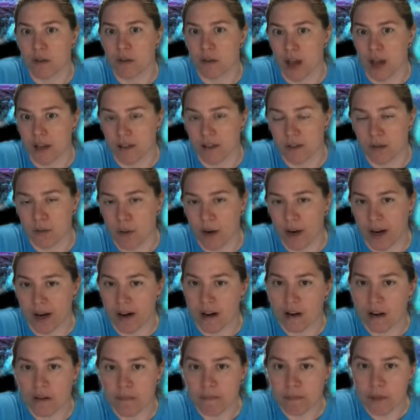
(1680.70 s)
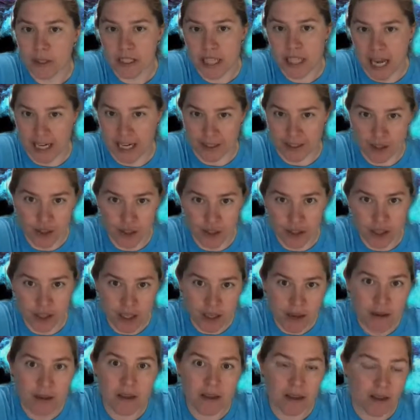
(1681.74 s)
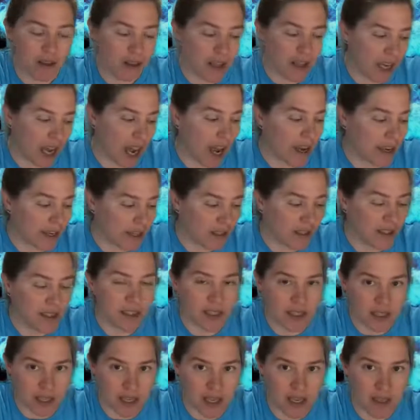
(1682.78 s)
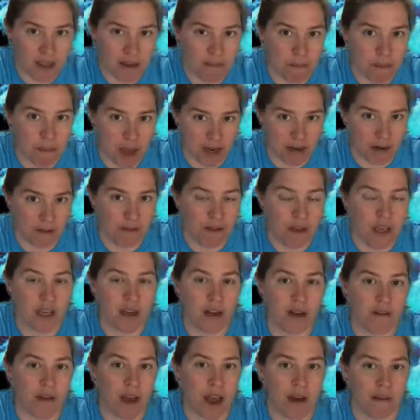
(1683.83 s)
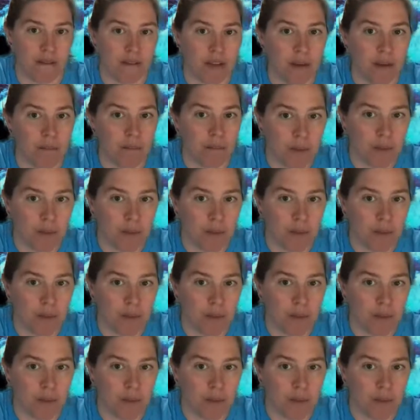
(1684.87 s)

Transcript: So that's where potentially like I can see the benefit of having